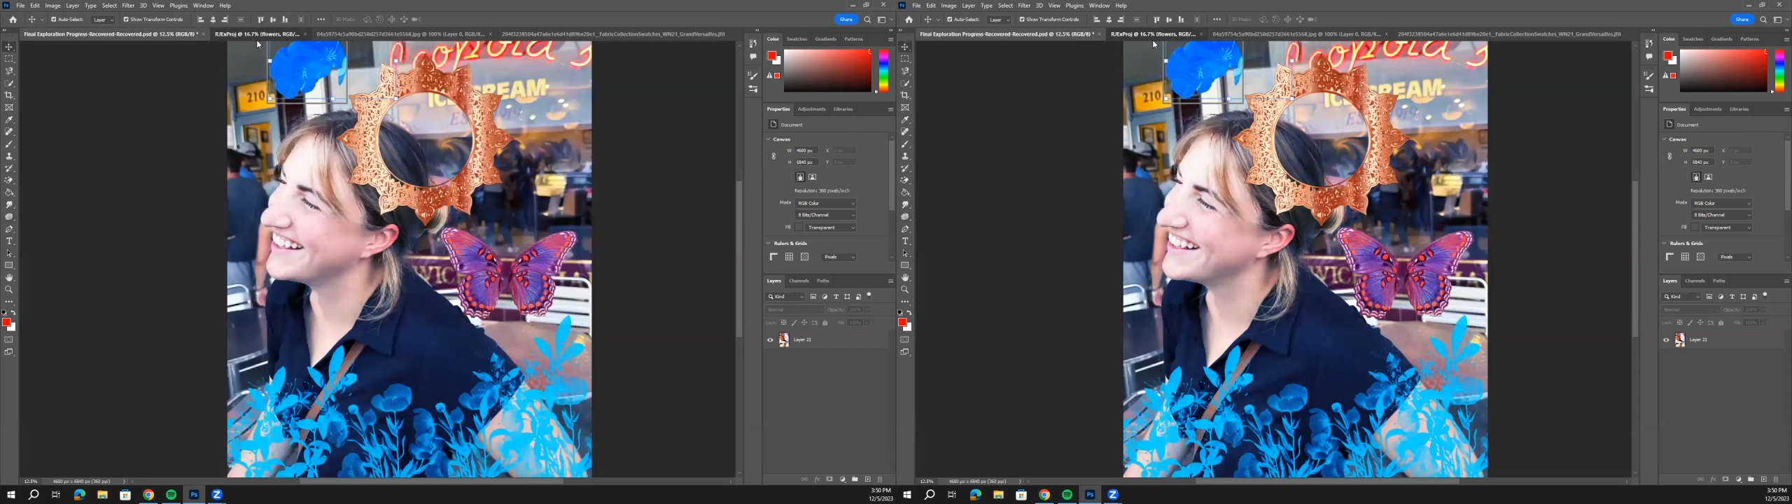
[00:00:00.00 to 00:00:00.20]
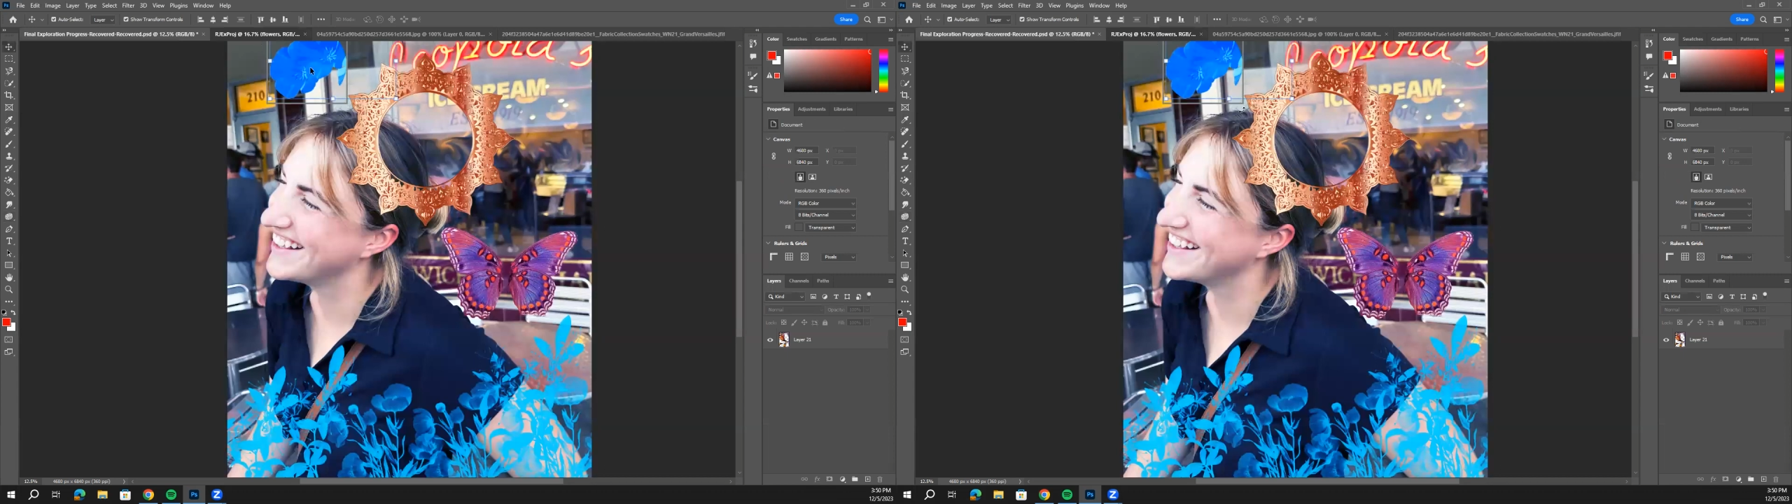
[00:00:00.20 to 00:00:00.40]

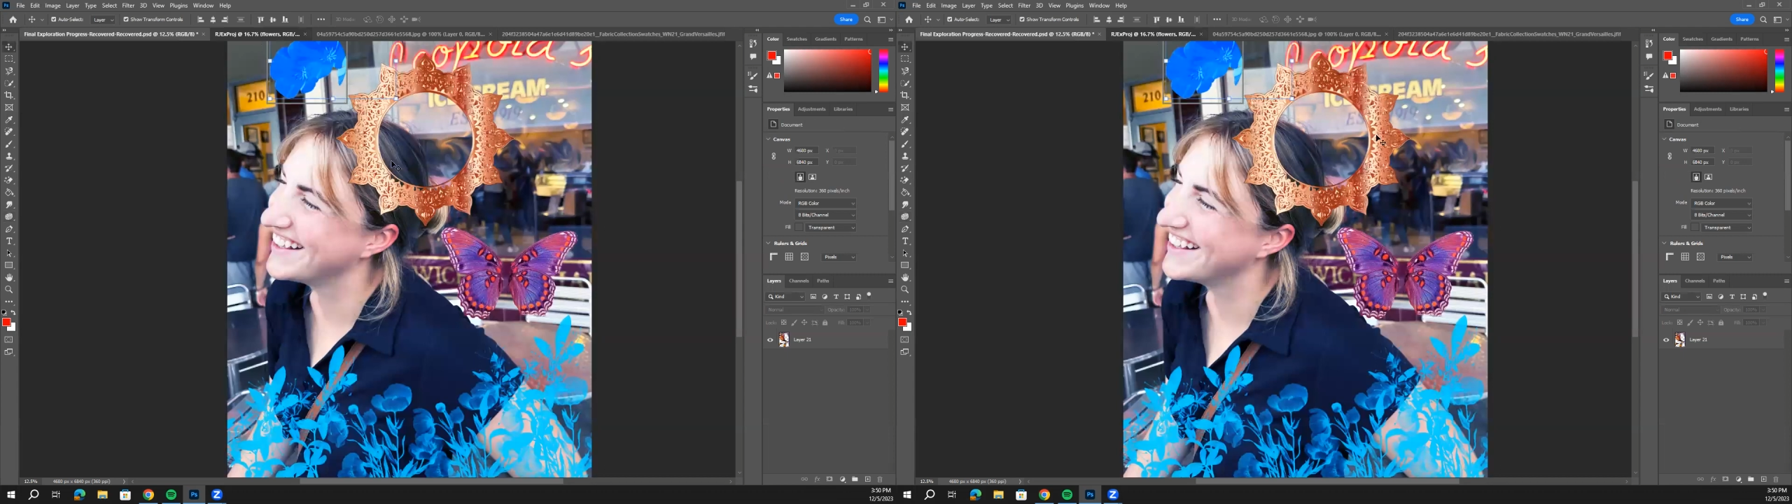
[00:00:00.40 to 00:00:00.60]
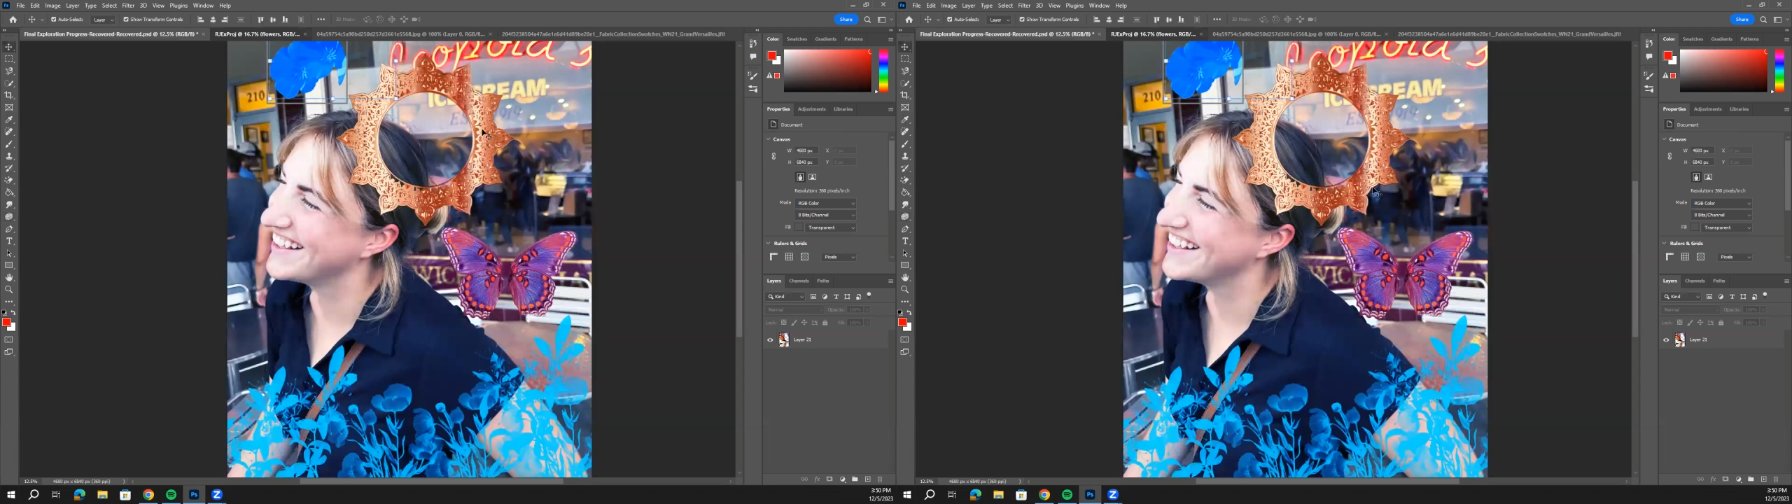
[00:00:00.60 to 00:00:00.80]
that we have
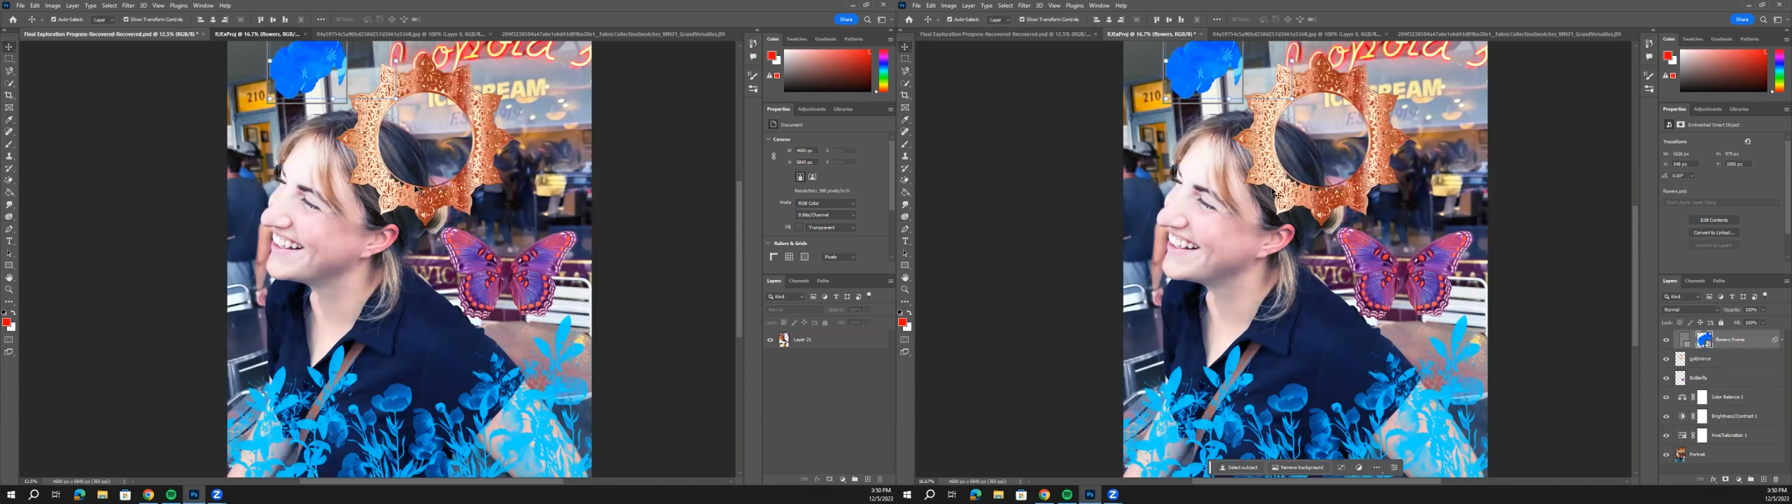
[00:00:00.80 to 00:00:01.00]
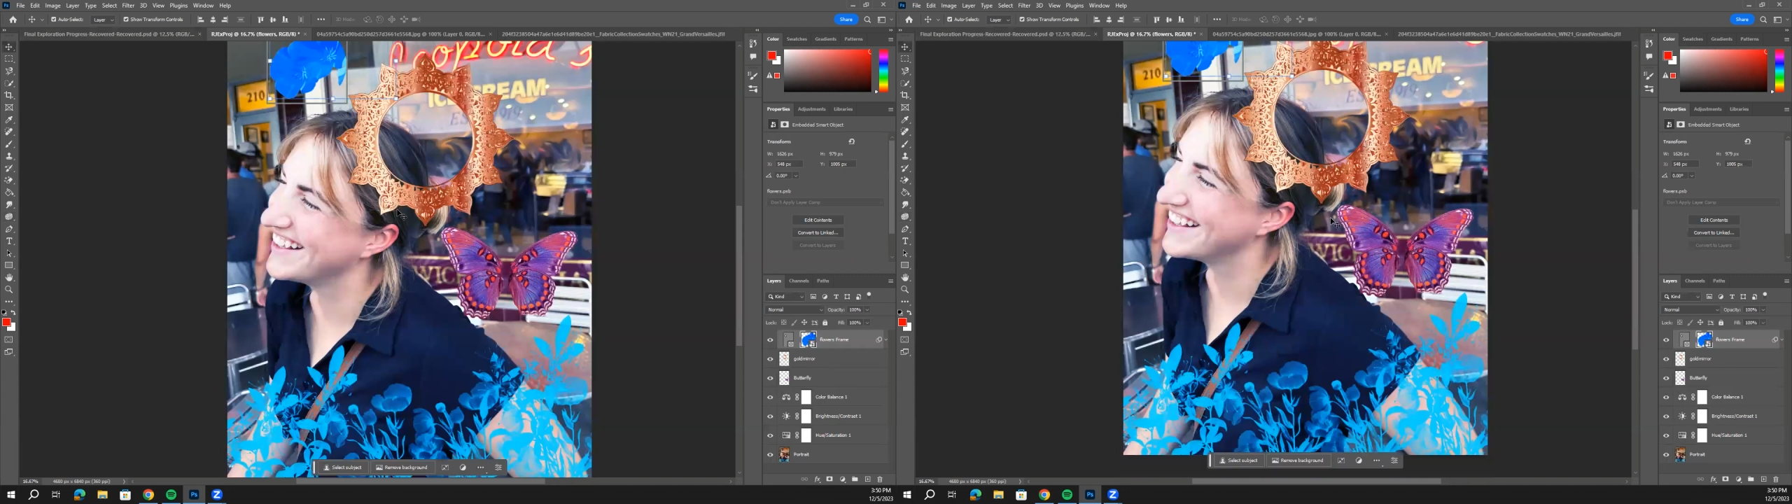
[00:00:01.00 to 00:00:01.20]
learned
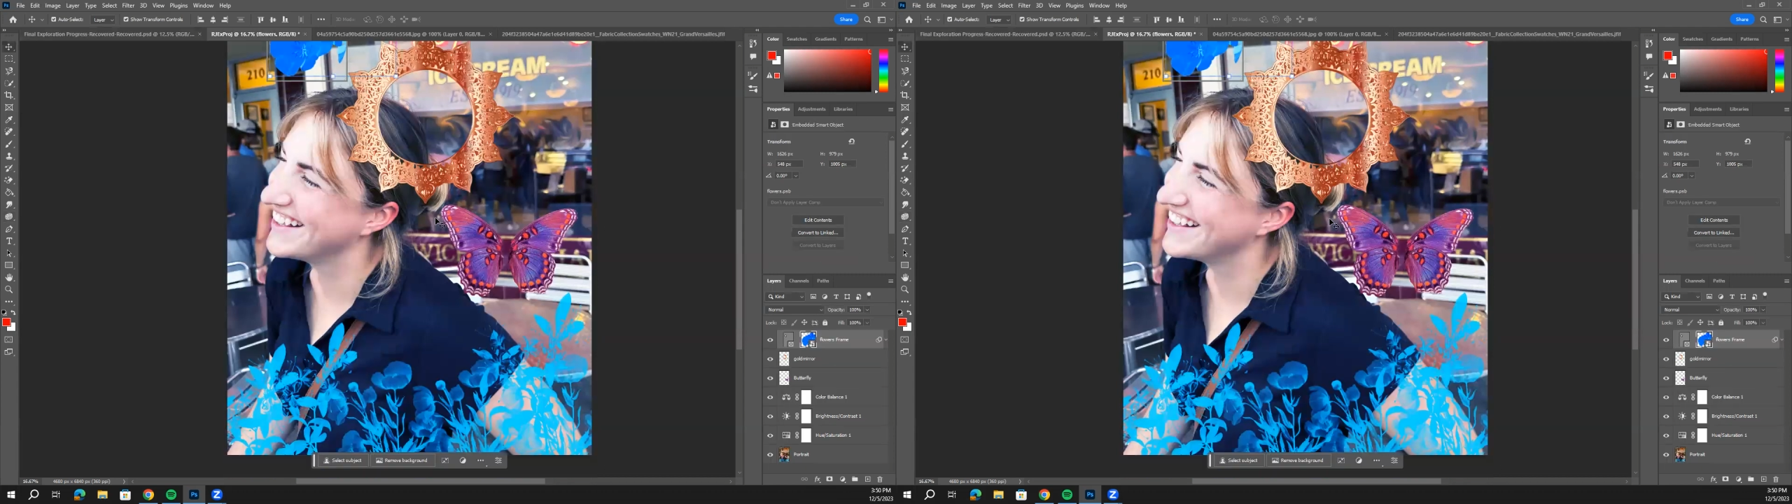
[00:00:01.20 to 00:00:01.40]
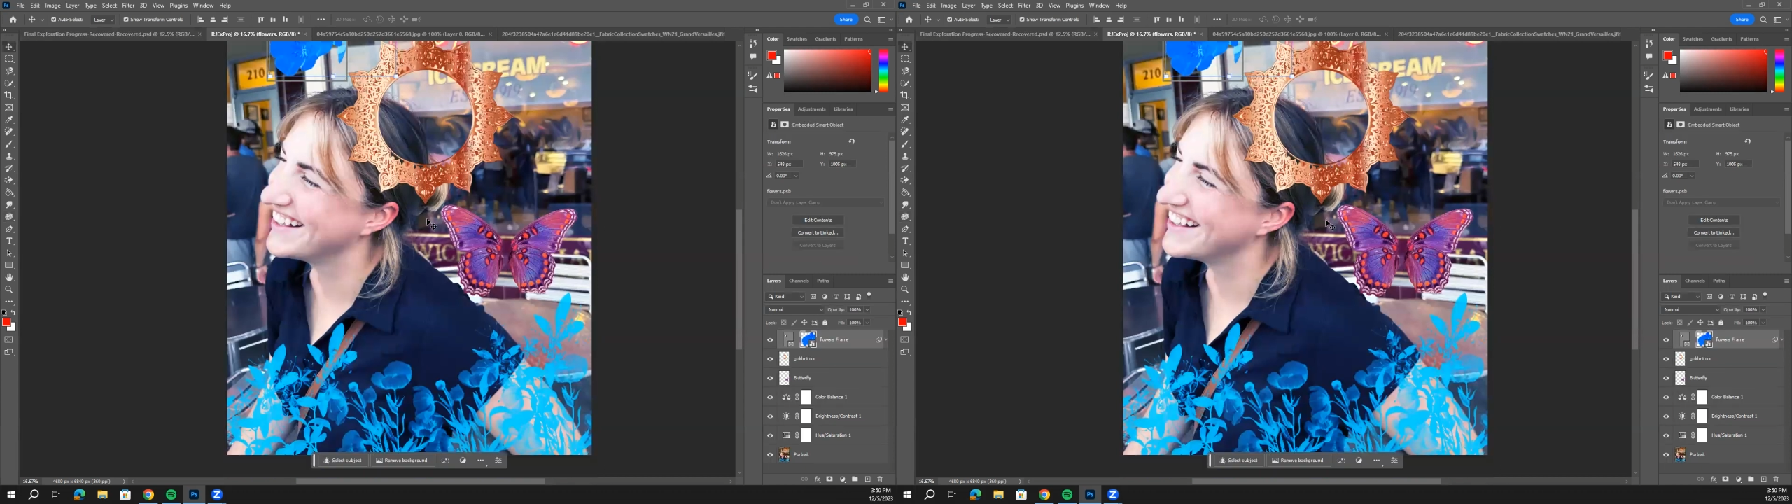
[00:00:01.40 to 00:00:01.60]

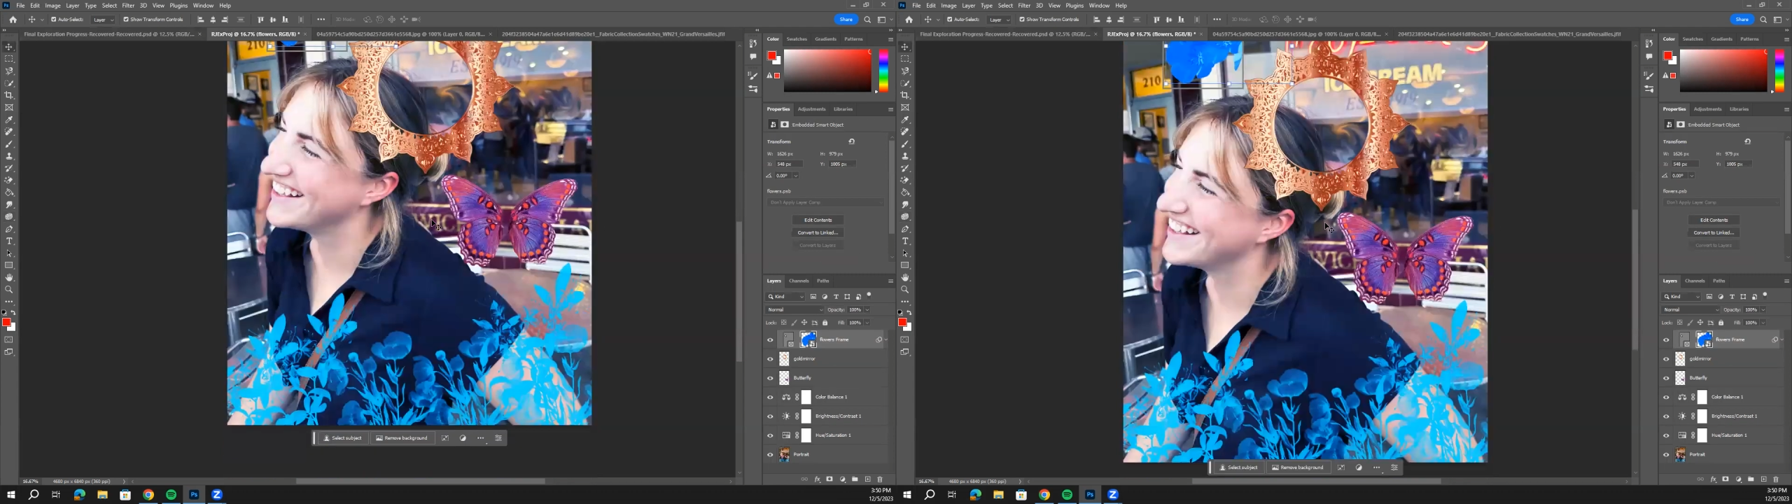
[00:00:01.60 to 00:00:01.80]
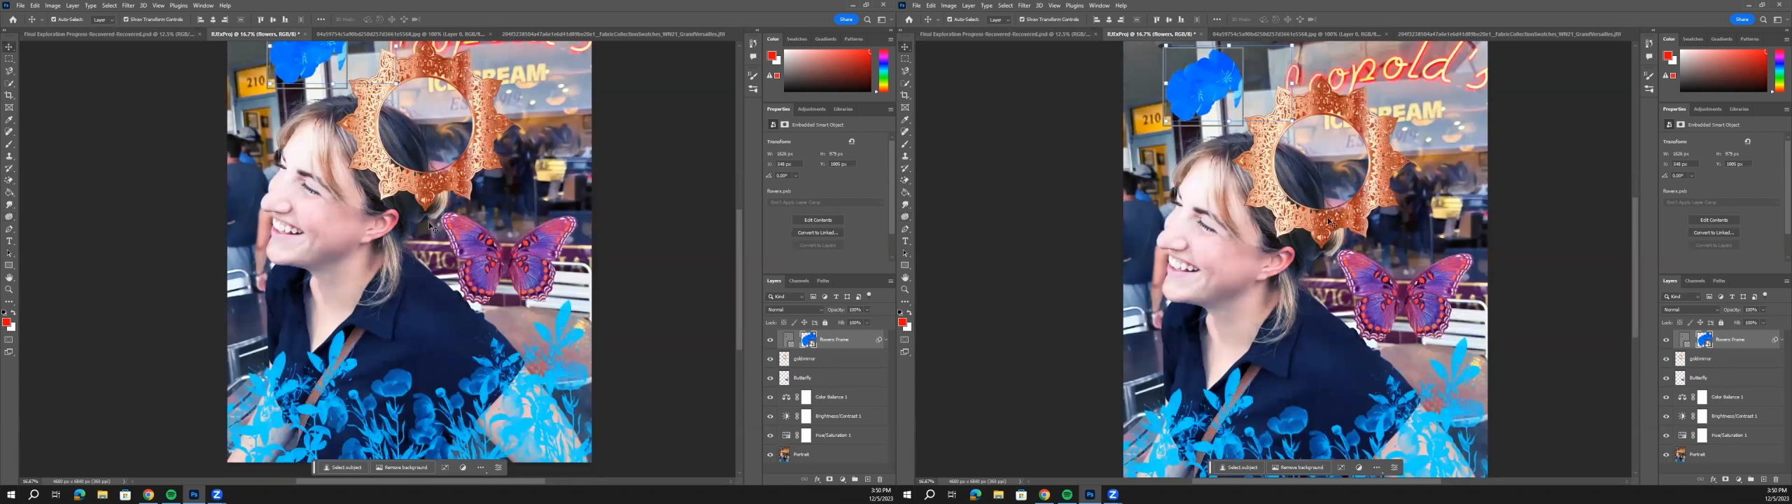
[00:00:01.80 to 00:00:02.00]
together.
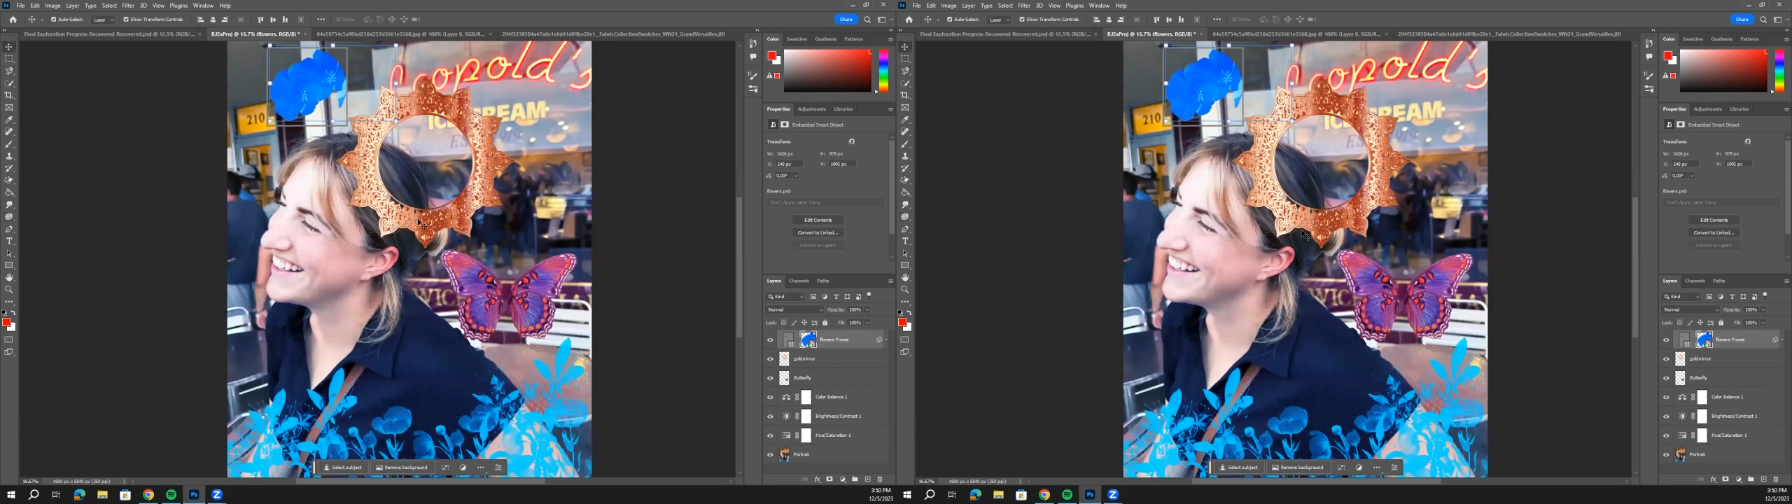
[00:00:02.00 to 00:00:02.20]
Okay.